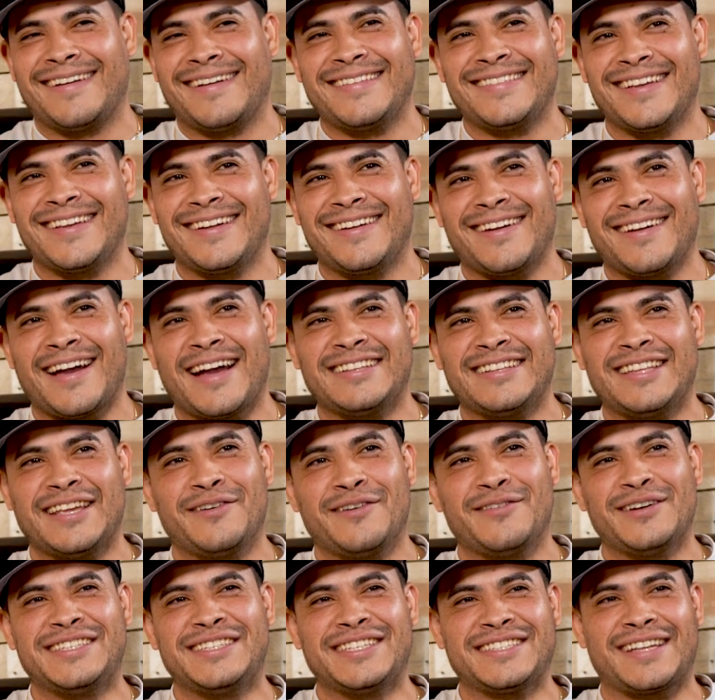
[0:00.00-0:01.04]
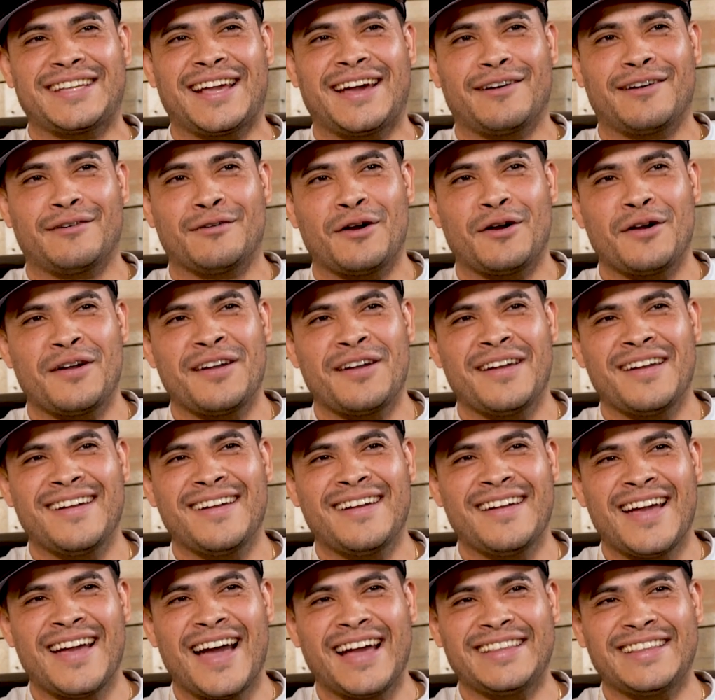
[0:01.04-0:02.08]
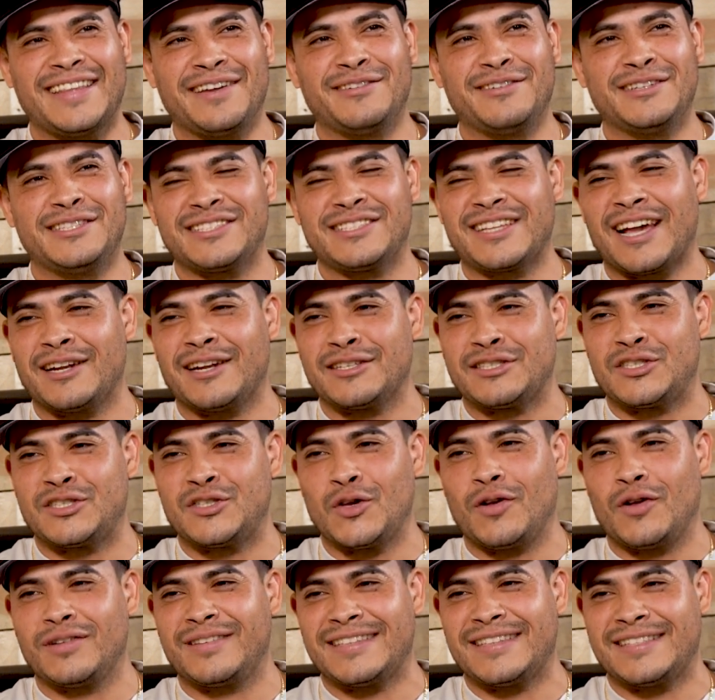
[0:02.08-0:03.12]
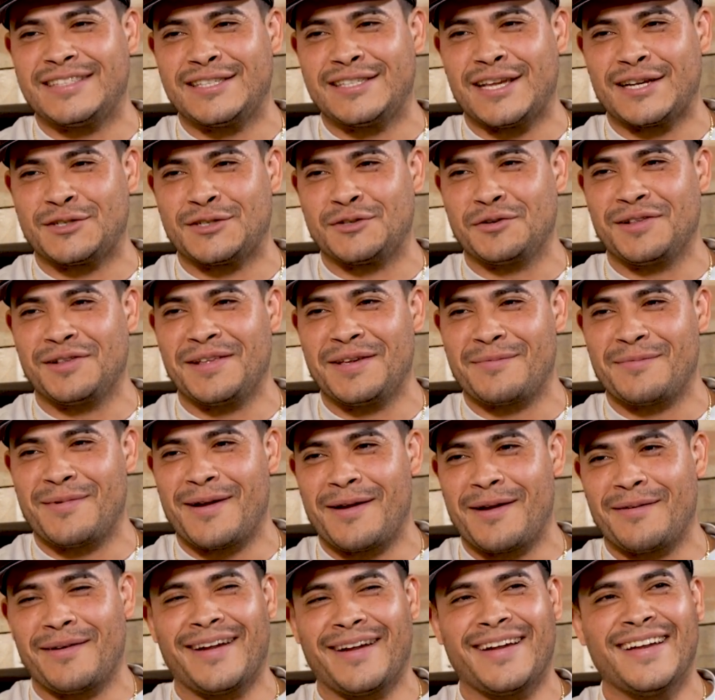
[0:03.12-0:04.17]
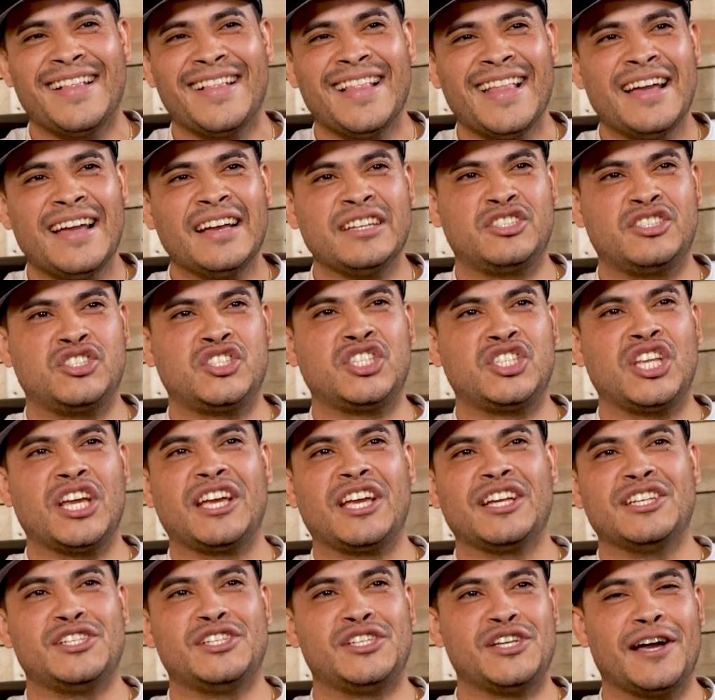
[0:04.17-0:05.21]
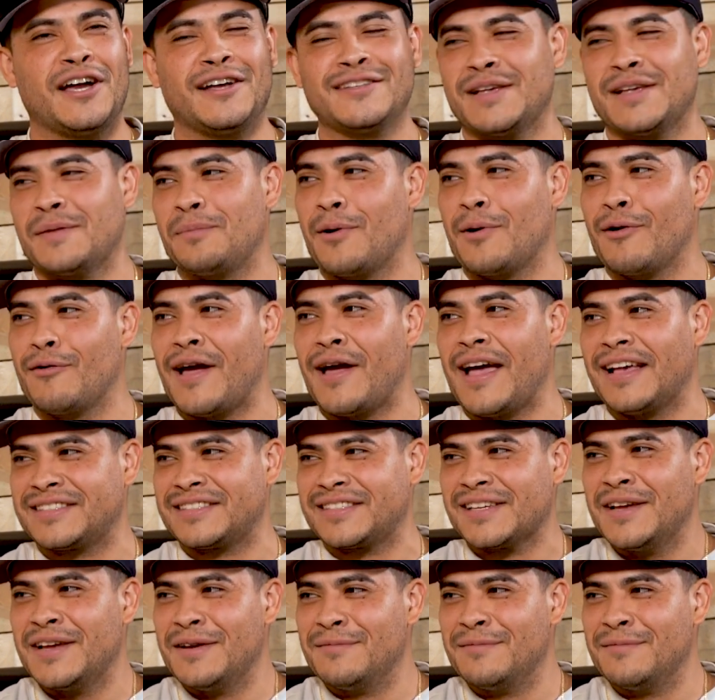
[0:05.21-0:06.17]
I think we just got assaulted sexually by sticking gels up our ass.